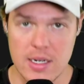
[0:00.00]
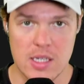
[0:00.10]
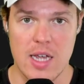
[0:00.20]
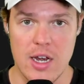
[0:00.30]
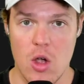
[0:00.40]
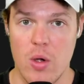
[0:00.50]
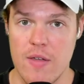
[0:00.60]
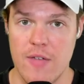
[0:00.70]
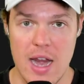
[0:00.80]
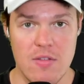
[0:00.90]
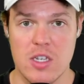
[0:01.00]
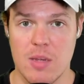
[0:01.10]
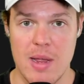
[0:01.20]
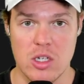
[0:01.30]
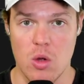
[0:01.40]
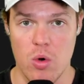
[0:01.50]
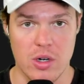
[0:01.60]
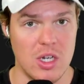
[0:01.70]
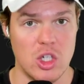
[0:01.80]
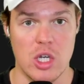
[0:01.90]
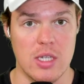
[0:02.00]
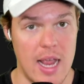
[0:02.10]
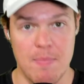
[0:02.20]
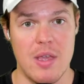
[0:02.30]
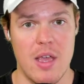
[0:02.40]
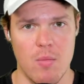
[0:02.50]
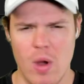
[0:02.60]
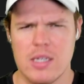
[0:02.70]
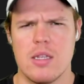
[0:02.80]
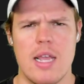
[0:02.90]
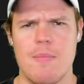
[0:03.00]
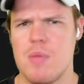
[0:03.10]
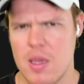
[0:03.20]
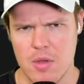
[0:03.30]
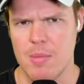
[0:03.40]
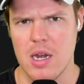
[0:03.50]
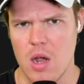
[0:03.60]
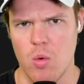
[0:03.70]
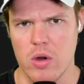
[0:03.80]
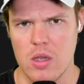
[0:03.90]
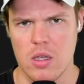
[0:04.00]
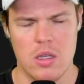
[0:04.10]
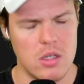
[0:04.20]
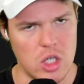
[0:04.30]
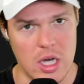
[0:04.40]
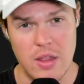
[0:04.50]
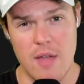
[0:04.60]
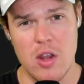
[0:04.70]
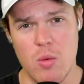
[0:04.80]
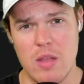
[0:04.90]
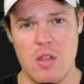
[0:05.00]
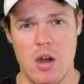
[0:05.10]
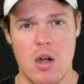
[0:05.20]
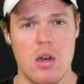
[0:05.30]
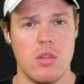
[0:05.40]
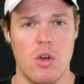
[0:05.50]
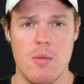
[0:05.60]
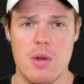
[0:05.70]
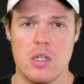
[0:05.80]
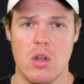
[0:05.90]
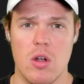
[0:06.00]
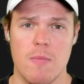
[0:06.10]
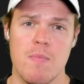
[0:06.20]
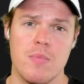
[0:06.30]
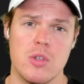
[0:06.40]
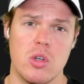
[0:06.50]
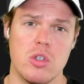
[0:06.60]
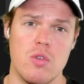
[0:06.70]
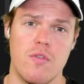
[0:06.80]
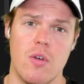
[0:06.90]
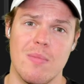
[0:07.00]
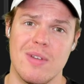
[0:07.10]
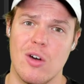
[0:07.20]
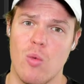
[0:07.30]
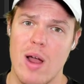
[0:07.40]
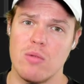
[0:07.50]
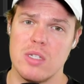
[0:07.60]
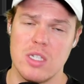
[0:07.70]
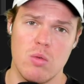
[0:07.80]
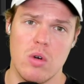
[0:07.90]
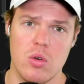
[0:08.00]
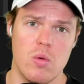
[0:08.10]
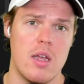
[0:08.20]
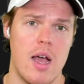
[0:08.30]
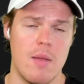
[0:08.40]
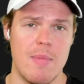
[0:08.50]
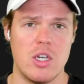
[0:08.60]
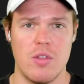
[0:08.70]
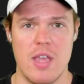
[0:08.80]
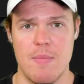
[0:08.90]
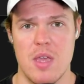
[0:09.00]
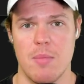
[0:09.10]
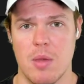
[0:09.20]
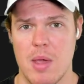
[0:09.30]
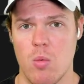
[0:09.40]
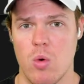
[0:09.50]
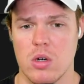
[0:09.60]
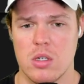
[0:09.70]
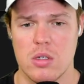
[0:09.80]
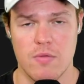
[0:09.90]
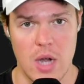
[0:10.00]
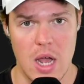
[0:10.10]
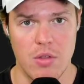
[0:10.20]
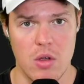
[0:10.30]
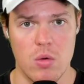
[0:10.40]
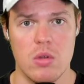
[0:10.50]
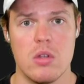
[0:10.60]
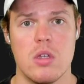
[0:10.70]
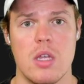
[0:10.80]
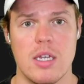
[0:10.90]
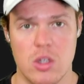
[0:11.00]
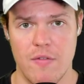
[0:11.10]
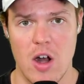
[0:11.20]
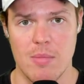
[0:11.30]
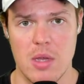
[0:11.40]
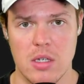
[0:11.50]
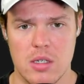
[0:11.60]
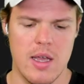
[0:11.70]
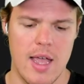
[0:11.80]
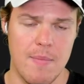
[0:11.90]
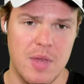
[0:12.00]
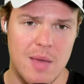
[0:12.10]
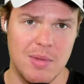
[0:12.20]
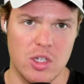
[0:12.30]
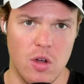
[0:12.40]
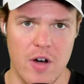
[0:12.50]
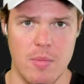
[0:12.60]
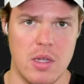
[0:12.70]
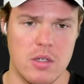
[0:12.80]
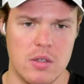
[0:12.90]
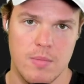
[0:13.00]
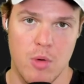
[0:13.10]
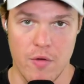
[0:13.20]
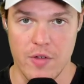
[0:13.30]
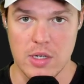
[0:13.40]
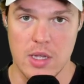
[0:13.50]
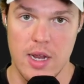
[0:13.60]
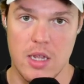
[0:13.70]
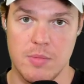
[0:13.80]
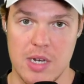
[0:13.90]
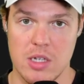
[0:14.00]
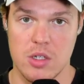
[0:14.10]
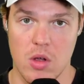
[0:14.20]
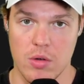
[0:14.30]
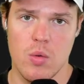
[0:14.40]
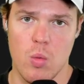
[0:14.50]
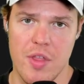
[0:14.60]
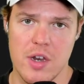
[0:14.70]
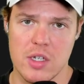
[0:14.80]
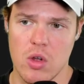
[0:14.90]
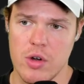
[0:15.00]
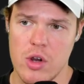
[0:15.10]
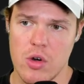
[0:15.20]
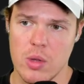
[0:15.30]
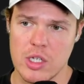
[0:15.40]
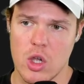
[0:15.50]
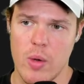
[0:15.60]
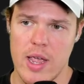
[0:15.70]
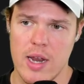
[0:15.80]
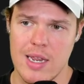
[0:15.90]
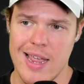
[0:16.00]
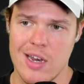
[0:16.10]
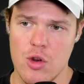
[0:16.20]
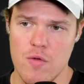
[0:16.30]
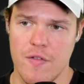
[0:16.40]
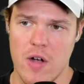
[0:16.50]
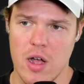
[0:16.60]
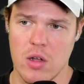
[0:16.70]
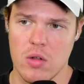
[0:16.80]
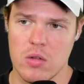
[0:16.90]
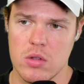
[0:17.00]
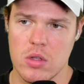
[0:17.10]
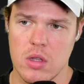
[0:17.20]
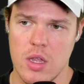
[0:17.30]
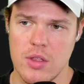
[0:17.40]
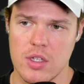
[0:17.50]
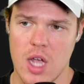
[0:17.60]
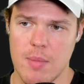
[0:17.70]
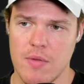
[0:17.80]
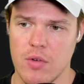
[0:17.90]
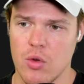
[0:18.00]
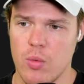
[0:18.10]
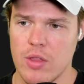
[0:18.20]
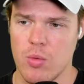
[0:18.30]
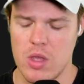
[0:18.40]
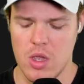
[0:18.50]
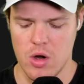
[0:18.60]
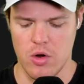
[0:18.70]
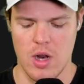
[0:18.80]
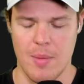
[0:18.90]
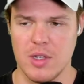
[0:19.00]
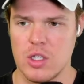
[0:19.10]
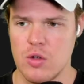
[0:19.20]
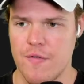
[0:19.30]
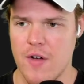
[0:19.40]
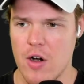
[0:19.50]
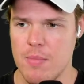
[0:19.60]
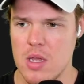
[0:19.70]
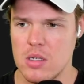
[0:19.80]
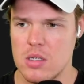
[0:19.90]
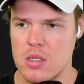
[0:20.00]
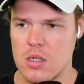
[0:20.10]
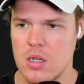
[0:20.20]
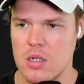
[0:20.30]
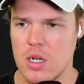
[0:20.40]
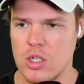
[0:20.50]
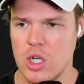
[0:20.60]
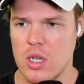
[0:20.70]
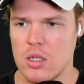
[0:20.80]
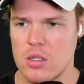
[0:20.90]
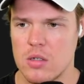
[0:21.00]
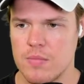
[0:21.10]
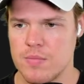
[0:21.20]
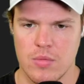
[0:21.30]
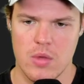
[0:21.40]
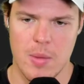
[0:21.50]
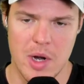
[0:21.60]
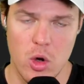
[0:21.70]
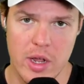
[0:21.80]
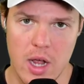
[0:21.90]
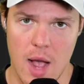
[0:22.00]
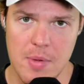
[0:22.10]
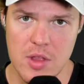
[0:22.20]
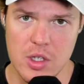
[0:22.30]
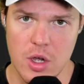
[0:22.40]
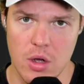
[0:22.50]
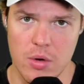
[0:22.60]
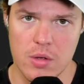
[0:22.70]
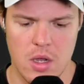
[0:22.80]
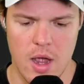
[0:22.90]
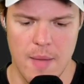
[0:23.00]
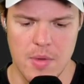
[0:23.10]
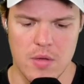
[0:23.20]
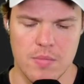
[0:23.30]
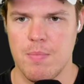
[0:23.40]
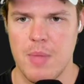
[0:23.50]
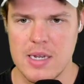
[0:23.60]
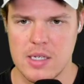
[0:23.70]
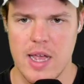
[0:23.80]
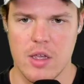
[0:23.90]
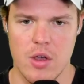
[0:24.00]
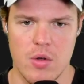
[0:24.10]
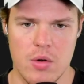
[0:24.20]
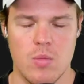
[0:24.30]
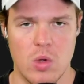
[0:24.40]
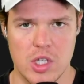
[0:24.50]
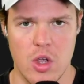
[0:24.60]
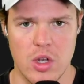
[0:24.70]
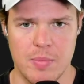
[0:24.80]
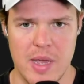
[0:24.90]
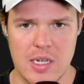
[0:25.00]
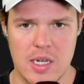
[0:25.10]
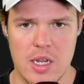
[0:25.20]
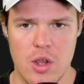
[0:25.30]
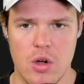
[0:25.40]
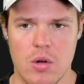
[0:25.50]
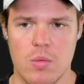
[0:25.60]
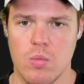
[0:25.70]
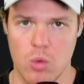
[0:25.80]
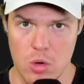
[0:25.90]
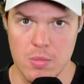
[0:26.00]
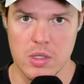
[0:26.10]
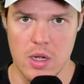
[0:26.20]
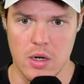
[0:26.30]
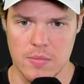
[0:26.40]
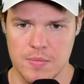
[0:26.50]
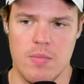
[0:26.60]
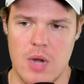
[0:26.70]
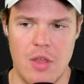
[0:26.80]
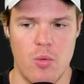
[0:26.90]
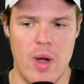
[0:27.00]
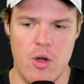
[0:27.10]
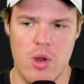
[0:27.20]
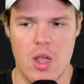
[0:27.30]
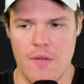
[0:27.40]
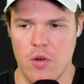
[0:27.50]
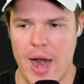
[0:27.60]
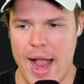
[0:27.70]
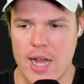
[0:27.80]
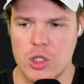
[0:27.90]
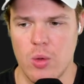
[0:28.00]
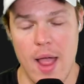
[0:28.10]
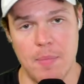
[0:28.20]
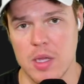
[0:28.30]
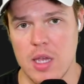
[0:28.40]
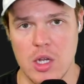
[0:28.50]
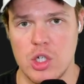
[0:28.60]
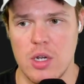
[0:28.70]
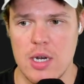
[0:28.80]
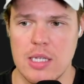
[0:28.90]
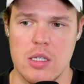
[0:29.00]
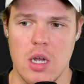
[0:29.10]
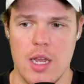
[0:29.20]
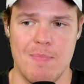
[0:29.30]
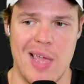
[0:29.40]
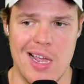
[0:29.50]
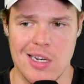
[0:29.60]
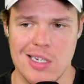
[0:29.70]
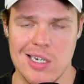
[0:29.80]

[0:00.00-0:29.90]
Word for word: a side note, if any of these commands don't work, such as npm, why isn't the npm command not working? Check out that video right there, 30 minutes long, shows you from ground zero how to make sure the npm command works. For now though, install Firebase. npm install Firebase. Perfect, it has been installed. With it installed here, let's go ahead and hit new file in the top of our directory here, and I'm gonna just do firebase.js. I'm gonna go ahead and copy this code, copy, paste that code. Once the code is pasted here, we're almost there. Now the rendering of our actual application is done in page.tsx.